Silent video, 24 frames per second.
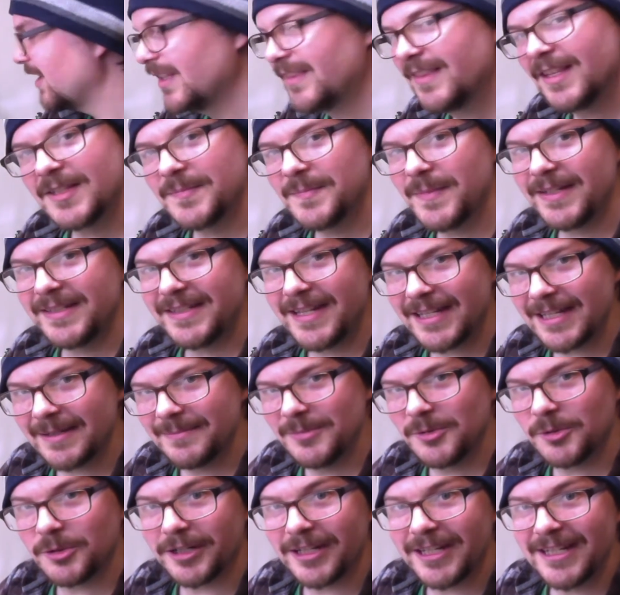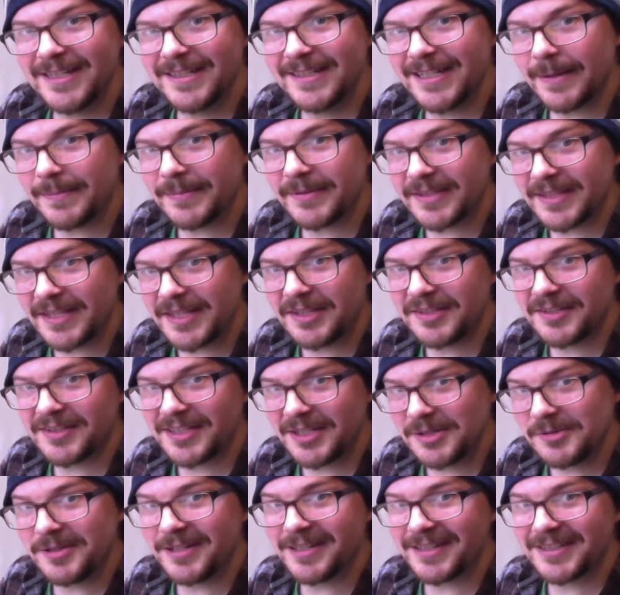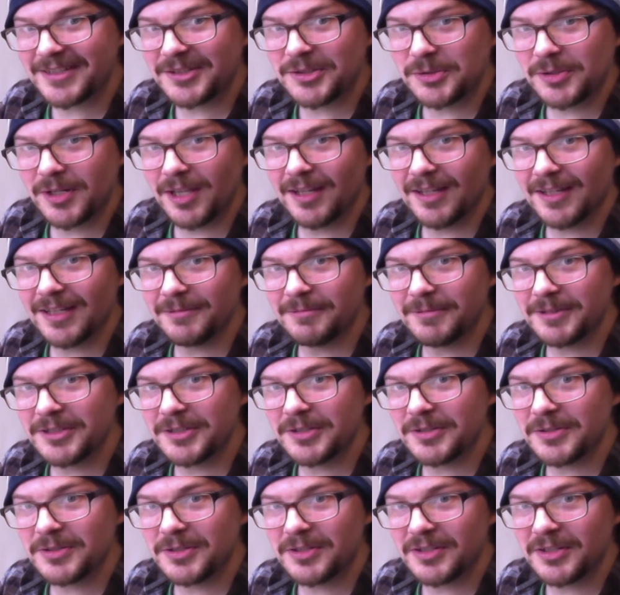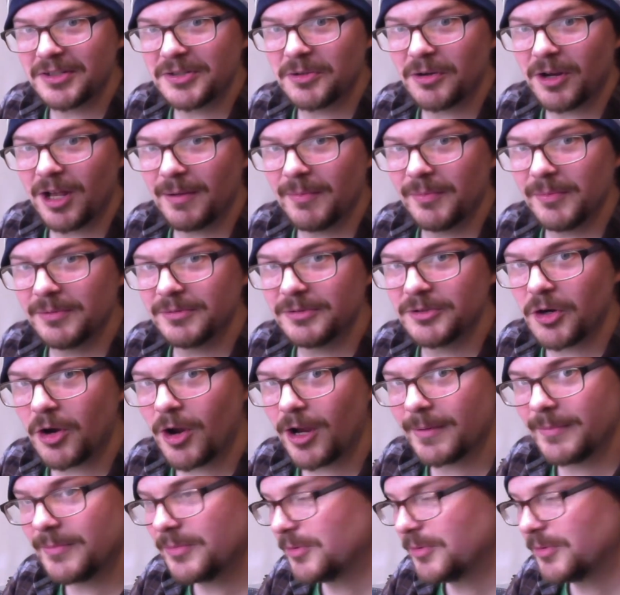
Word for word: this may take a more in-depth, serious uh, return to the draw drawing